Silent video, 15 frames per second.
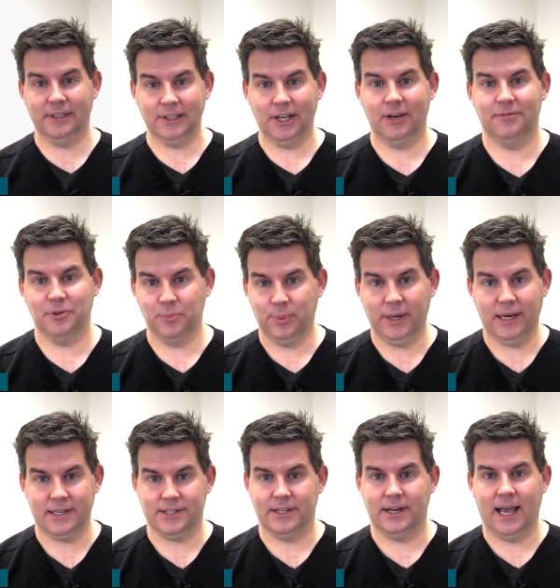love
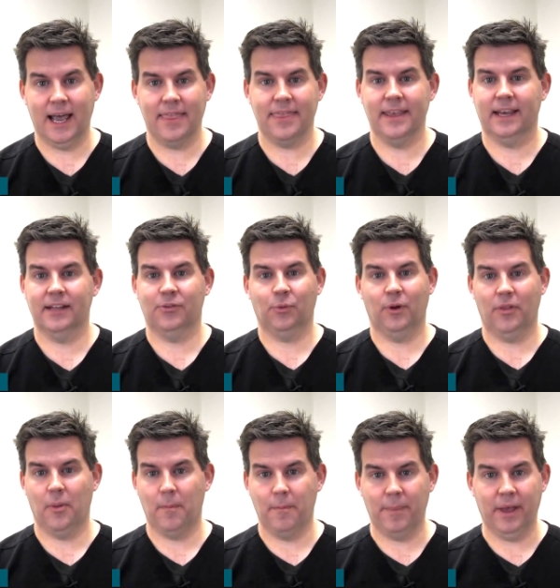Dupixent. I think it's one of
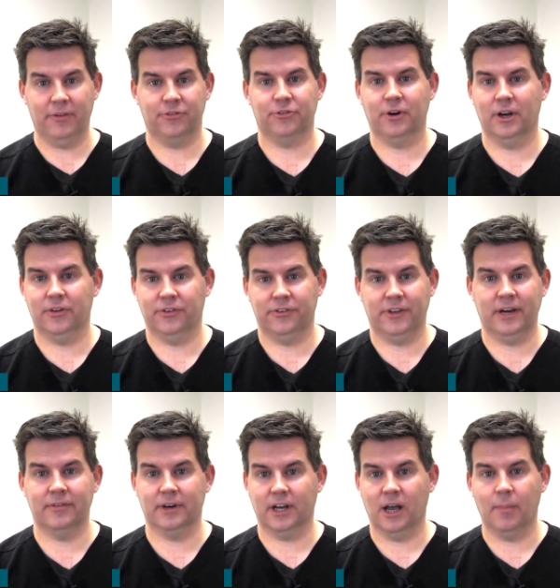the best drugs that's
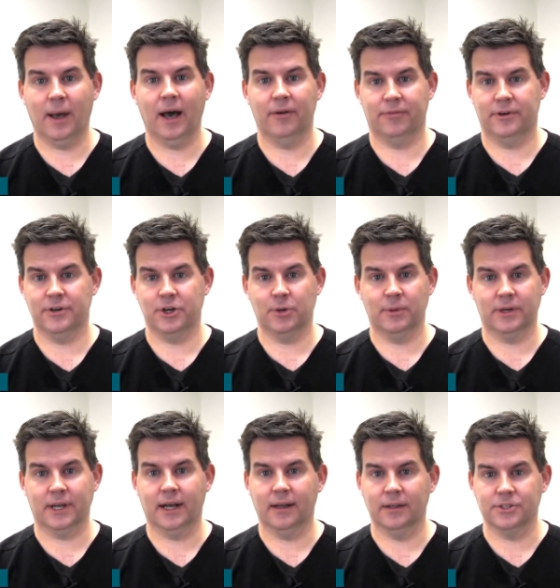ever come out for
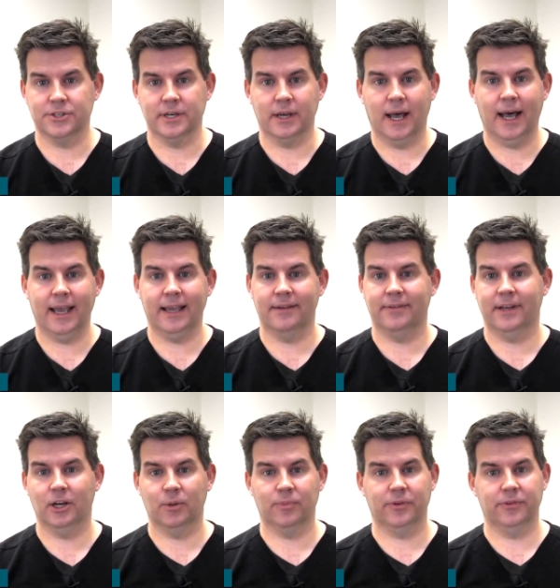dermatology. I have
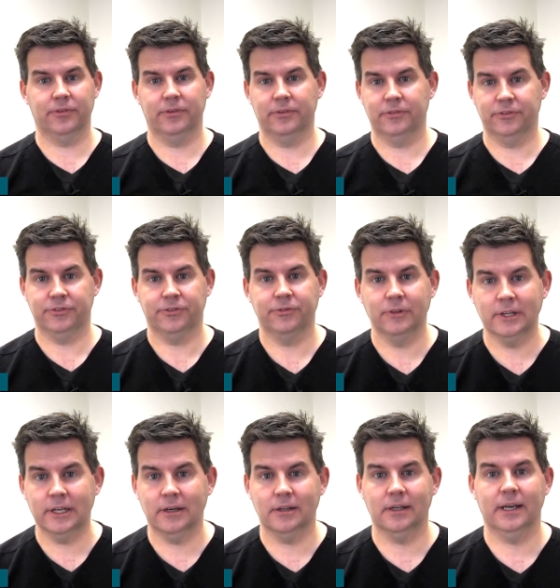helped
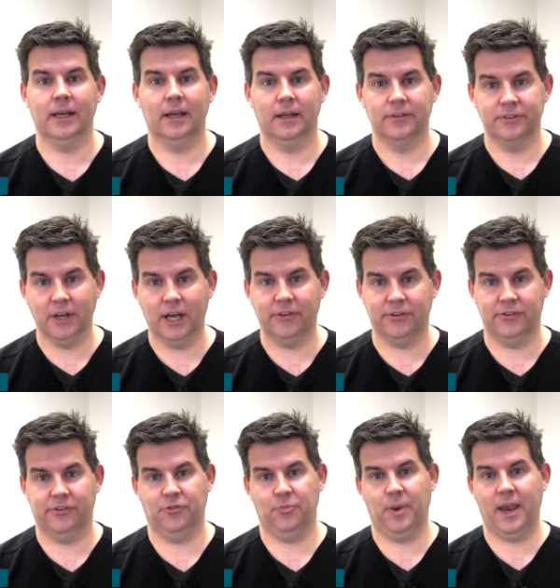literally
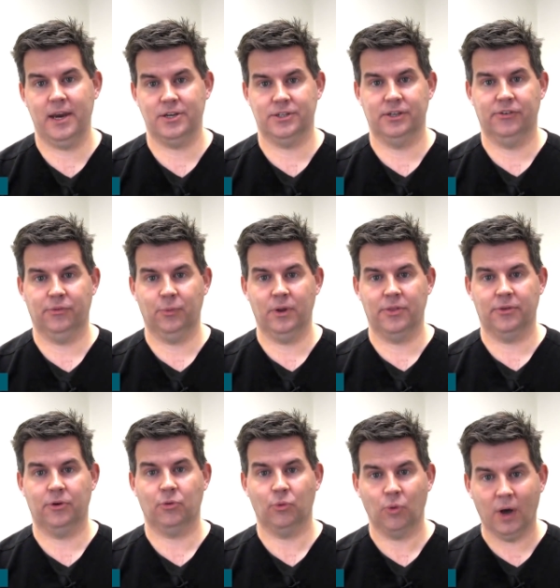dozens of patients
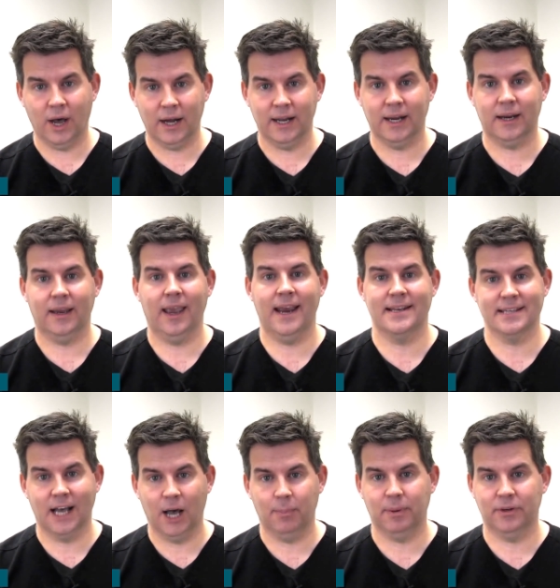with chronic
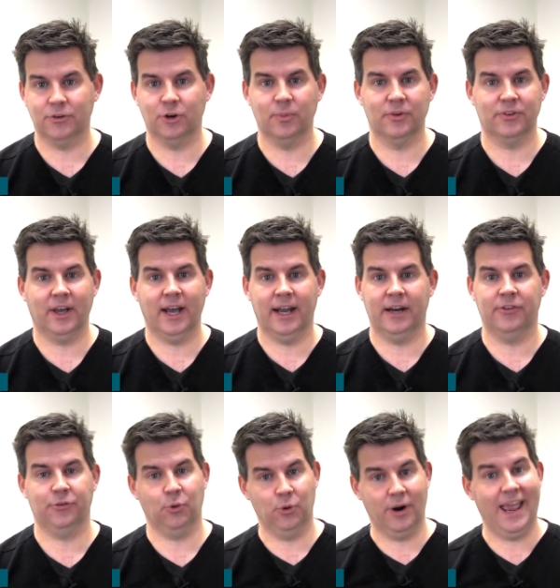atopic
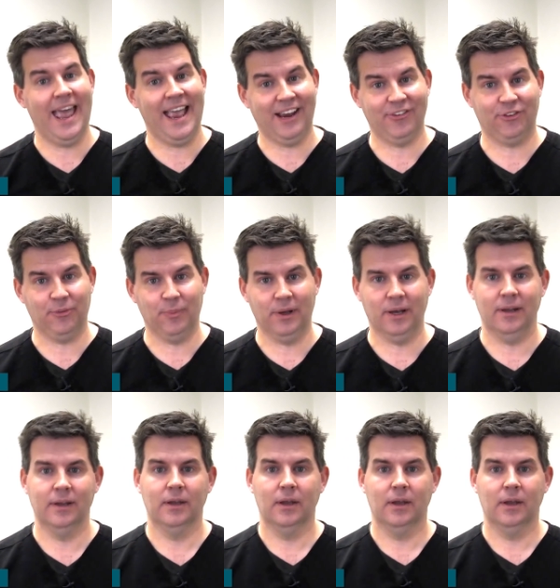dermatitis or eczema